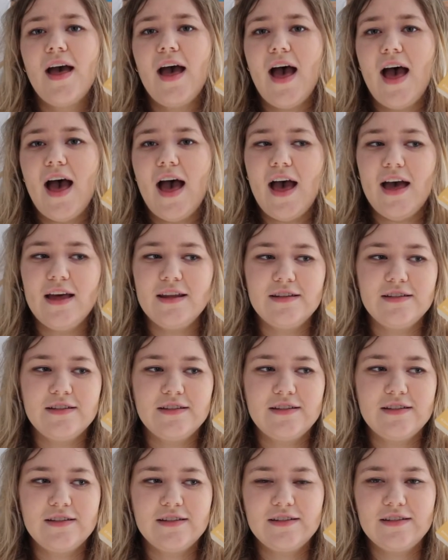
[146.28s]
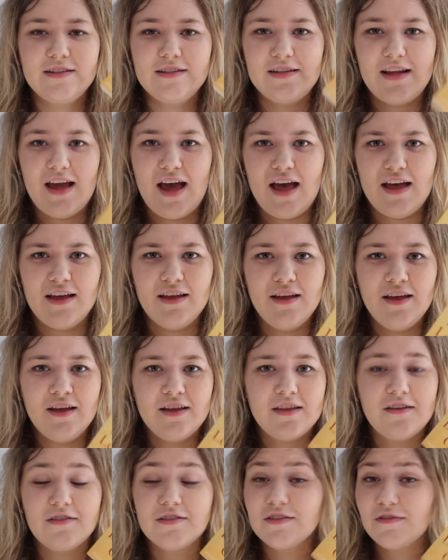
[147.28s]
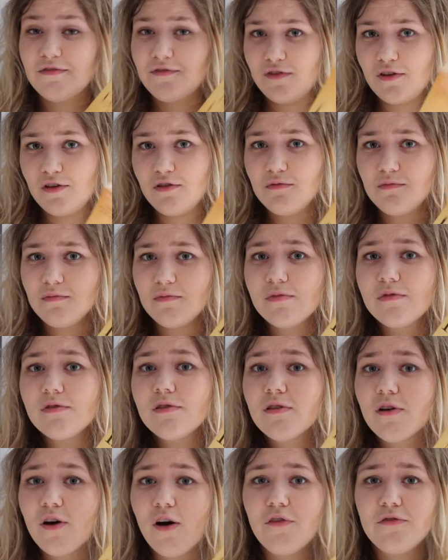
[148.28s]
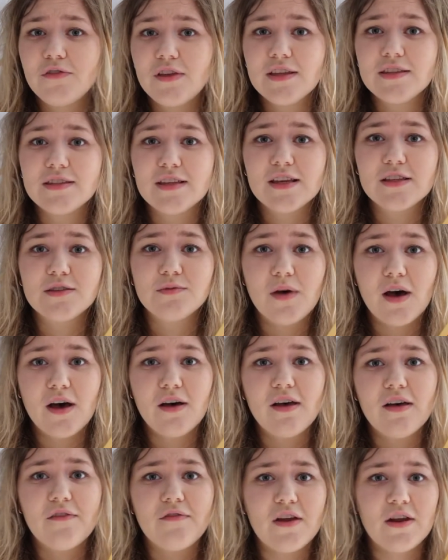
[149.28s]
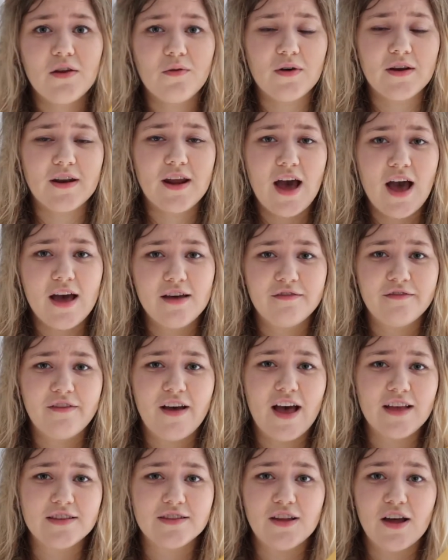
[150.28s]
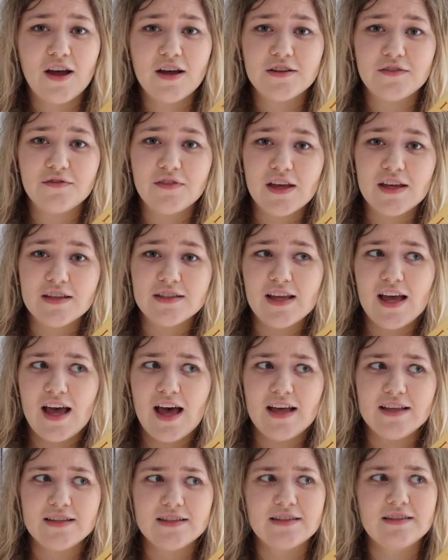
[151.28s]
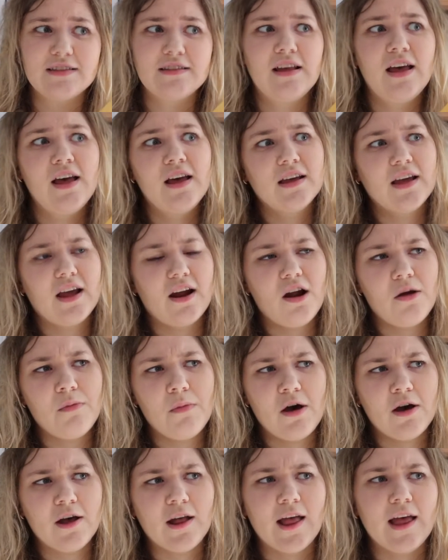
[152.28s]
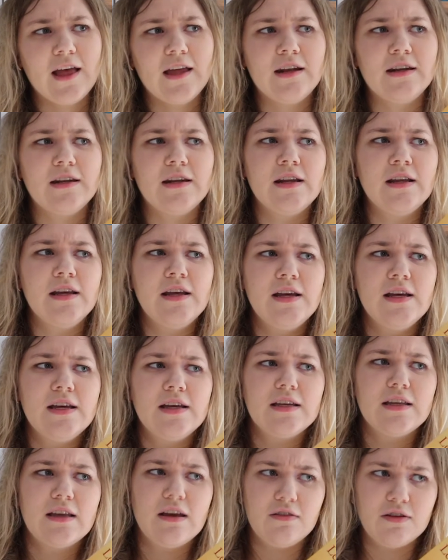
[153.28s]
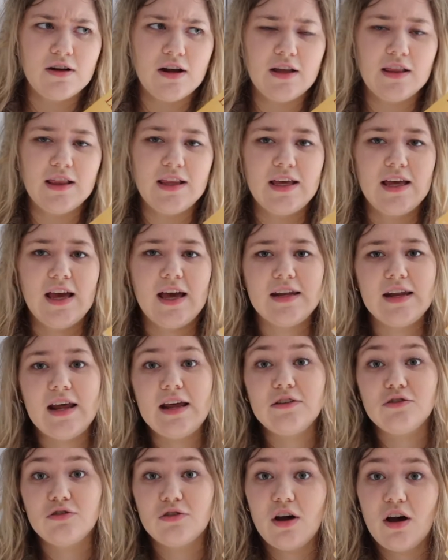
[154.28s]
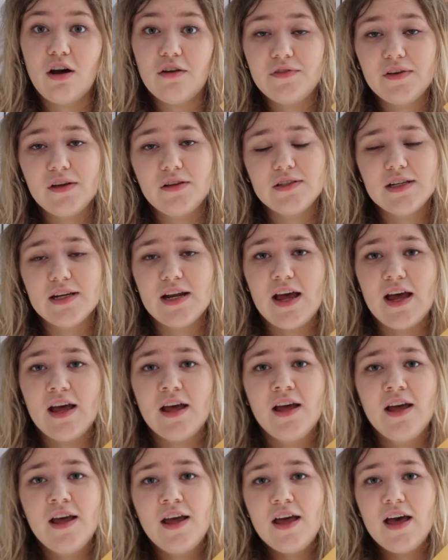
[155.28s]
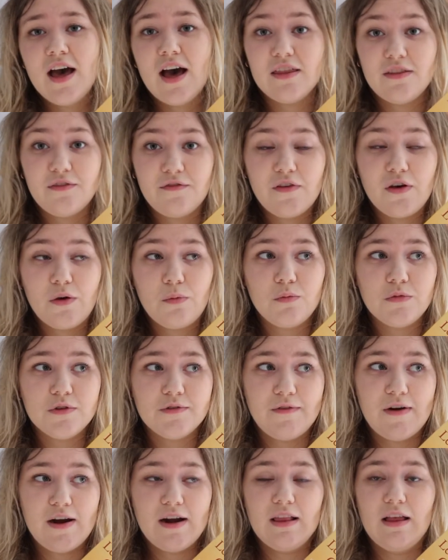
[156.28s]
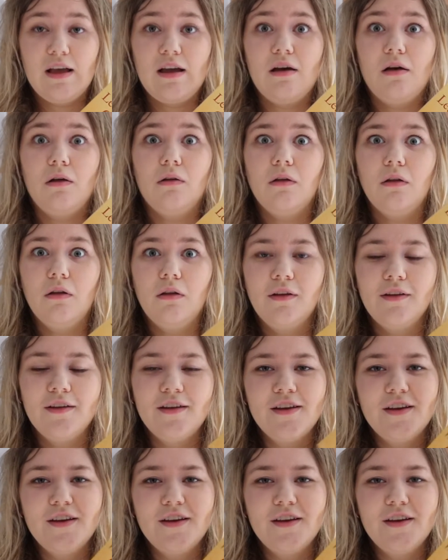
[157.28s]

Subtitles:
And yeah, there is a film of this as well, if anyone hasn't heard of this. It has Carey Mulligan, Keira Knightley and Andrew Garfield in it, and the film was very like, oh.